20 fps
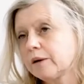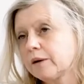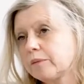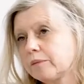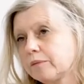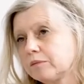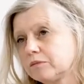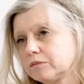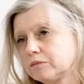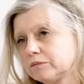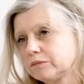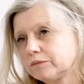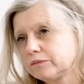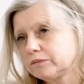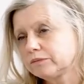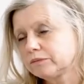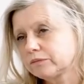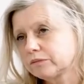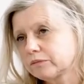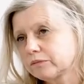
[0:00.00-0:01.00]
So, uh, do you
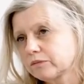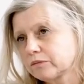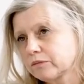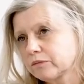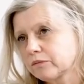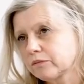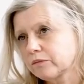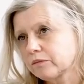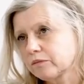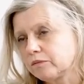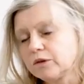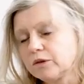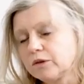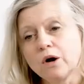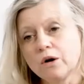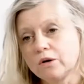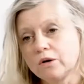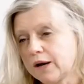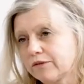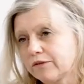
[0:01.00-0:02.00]
smoke?
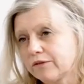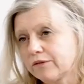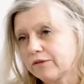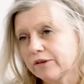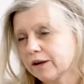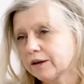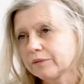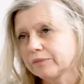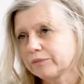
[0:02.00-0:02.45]
No, never.